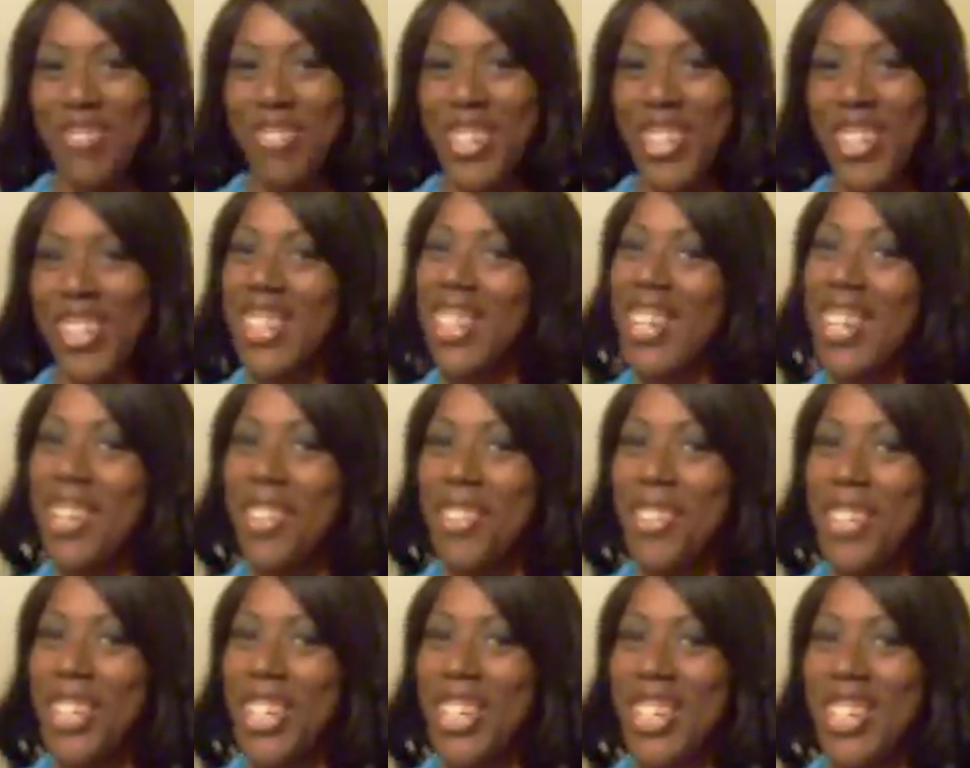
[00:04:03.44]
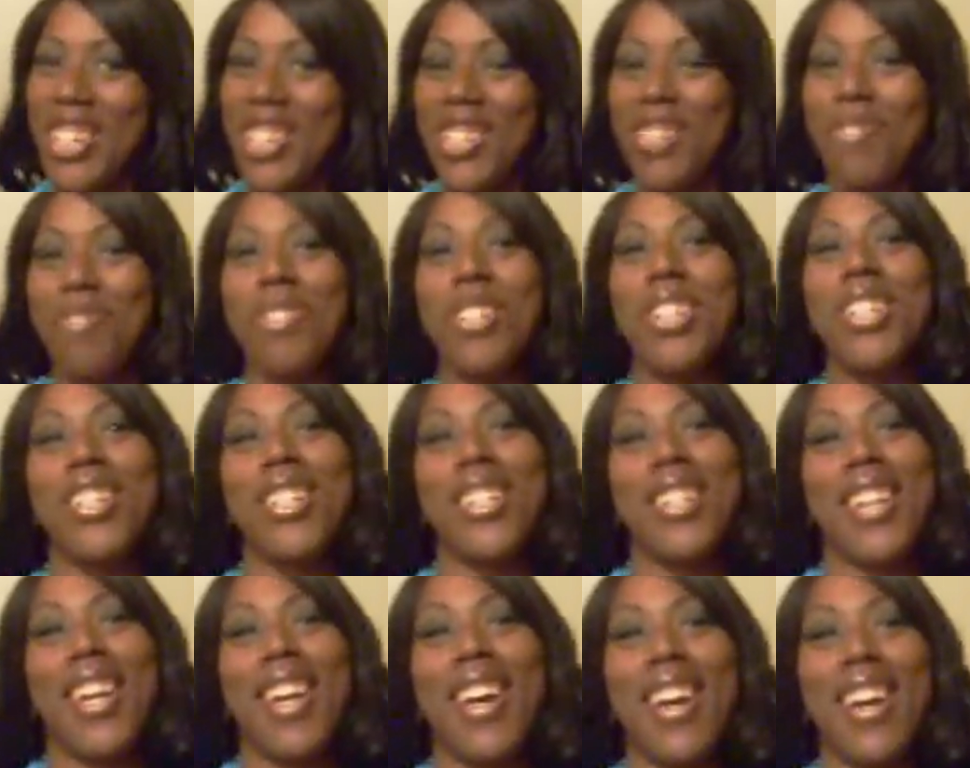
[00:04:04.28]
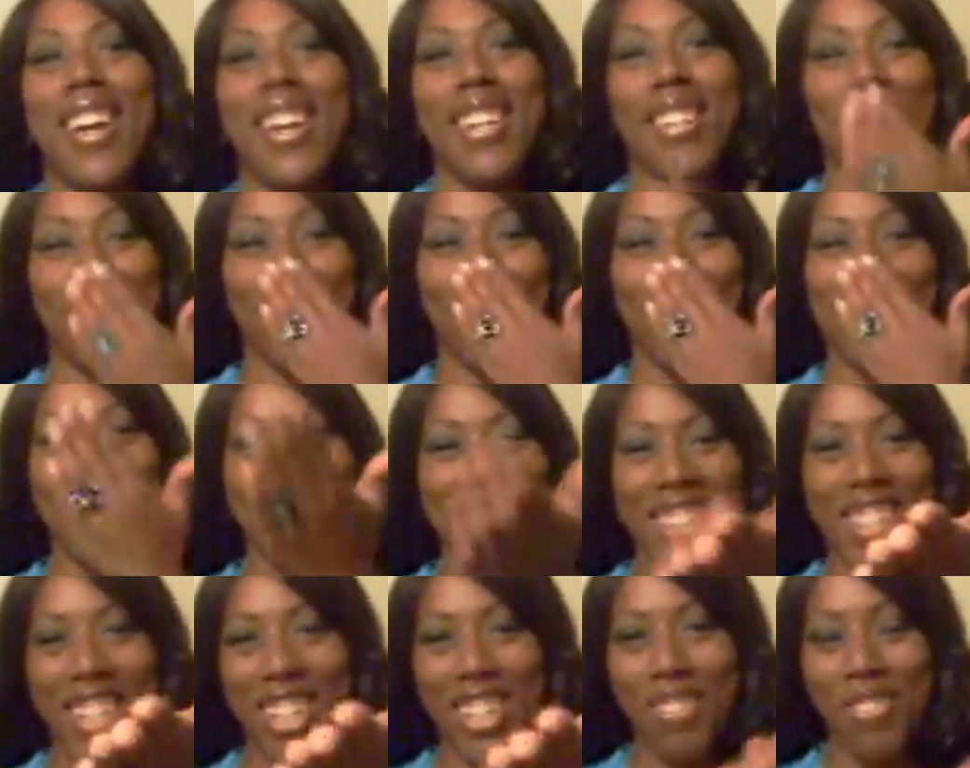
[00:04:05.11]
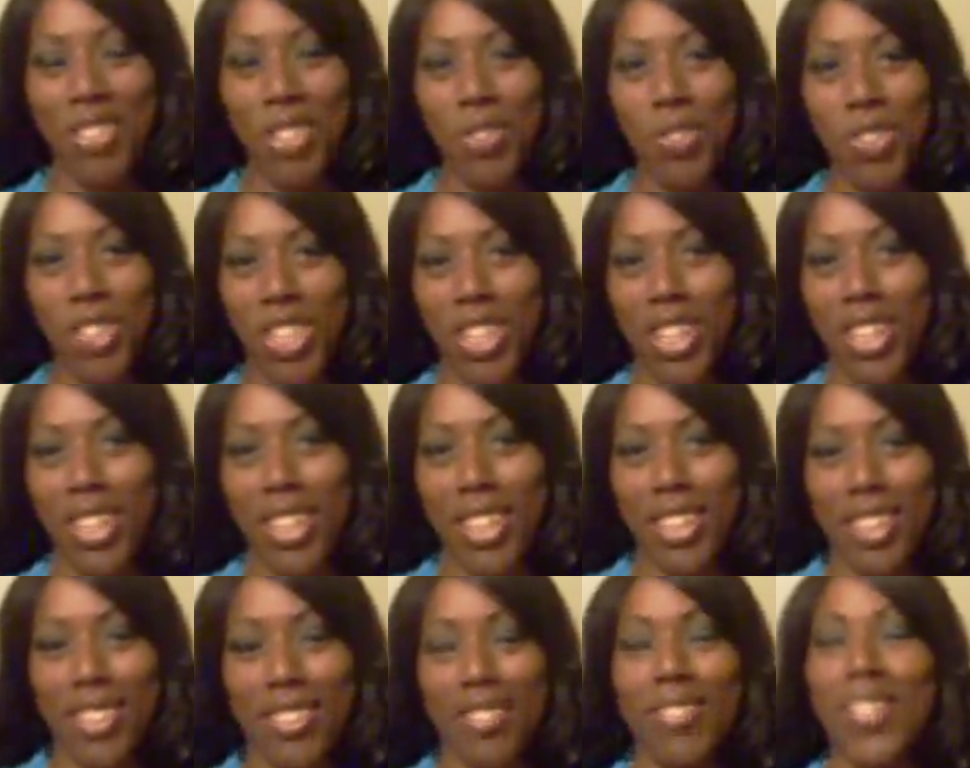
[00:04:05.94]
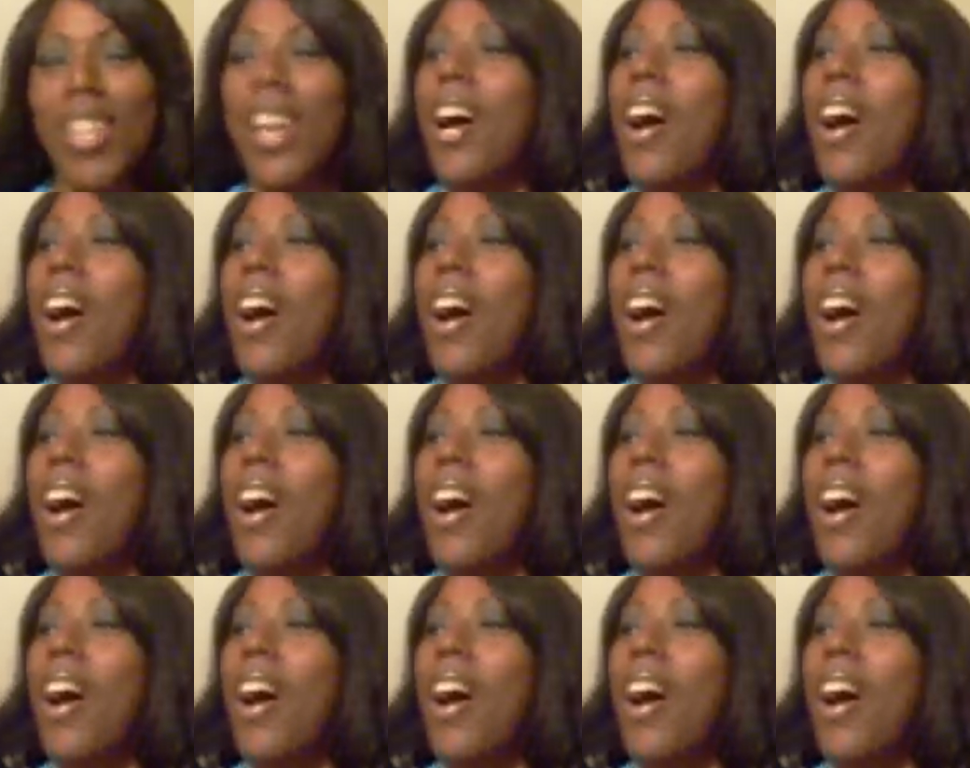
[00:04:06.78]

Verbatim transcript: birthday wishes, Miss Shay. Love you, Chica.